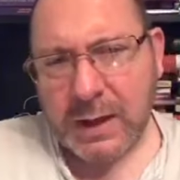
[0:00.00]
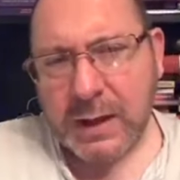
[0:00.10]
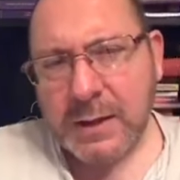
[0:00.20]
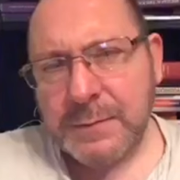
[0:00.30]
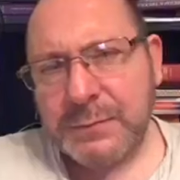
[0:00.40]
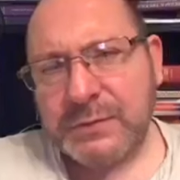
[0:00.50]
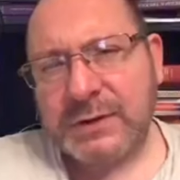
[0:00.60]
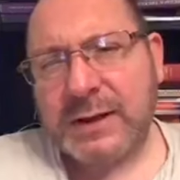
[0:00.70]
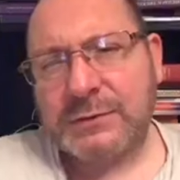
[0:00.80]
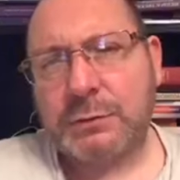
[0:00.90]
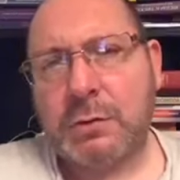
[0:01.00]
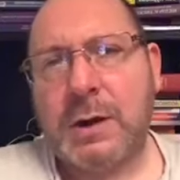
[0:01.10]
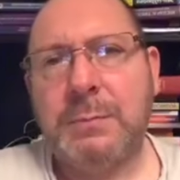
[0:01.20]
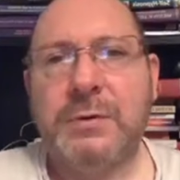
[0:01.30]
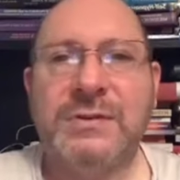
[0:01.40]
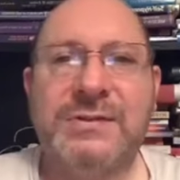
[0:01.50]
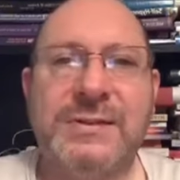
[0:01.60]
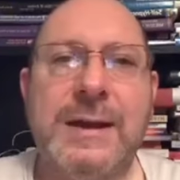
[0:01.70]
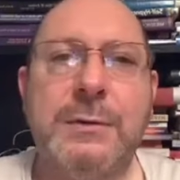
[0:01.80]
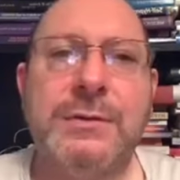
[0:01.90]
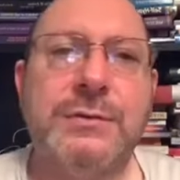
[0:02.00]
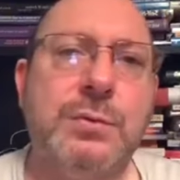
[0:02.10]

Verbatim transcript: And so that's all right, but the sound isn't